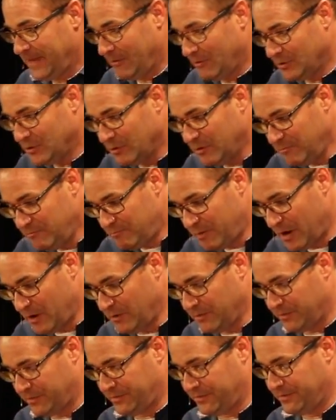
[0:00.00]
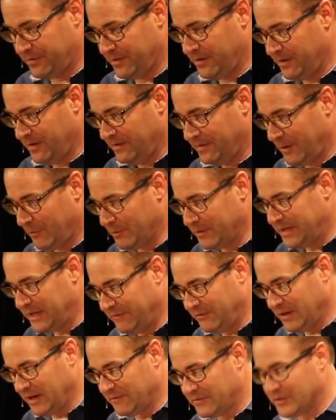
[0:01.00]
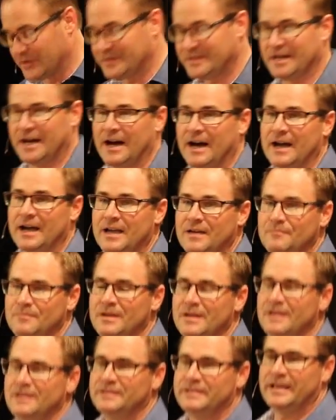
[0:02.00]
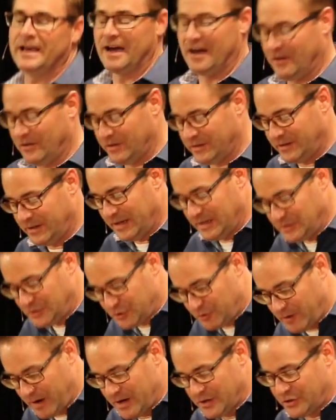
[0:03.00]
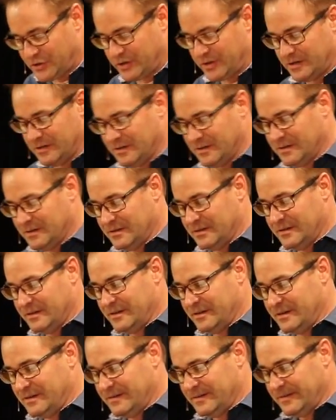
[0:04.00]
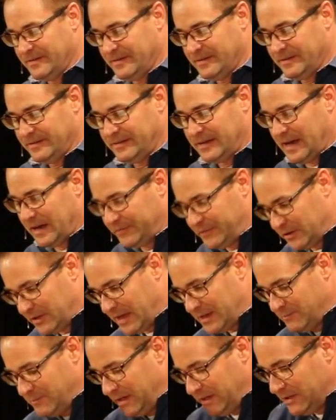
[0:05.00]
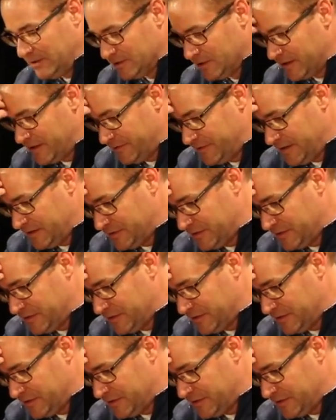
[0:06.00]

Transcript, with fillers: They were doing both. They were giving of their time, talent, and treasure. Now, if you're like me, you look at